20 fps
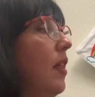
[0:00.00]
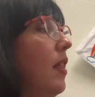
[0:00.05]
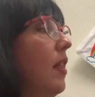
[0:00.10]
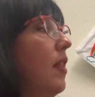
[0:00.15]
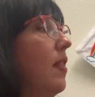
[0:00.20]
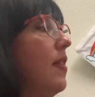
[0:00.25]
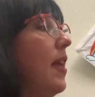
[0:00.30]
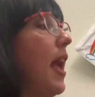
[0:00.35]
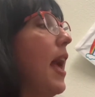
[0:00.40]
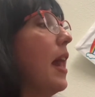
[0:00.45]

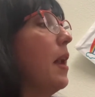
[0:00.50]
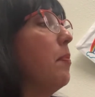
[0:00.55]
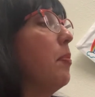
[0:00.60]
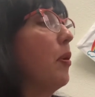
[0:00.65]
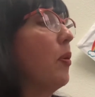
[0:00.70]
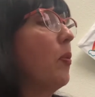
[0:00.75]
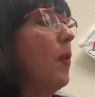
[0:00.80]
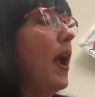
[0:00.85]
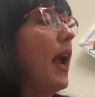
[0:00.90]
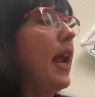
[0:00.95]
They had a
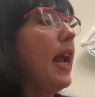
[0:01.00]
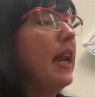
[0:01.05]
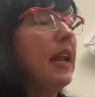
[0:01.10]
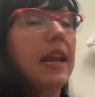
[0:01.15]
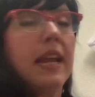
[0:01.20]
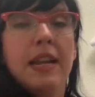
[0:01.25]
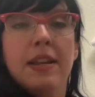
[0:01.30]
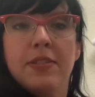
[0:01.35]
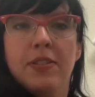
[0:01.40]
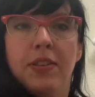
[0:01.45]
parade
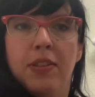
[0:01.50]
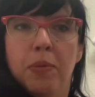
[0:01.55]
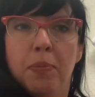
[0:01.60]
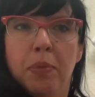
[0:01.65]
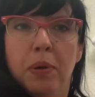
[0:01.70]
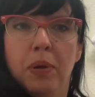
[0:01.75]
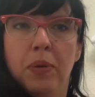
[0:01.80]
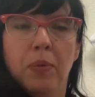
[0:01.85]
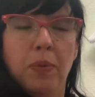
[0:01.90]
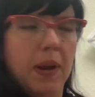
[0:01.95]
into the
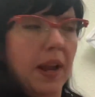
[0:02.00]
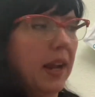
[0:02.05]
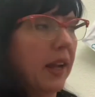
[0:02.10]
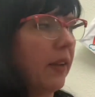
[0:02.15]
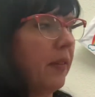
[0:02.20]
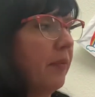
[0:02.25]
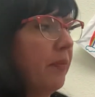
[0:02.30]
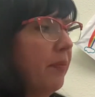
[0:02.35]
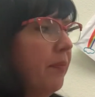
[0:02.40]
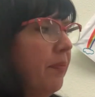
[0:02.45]
bull ring.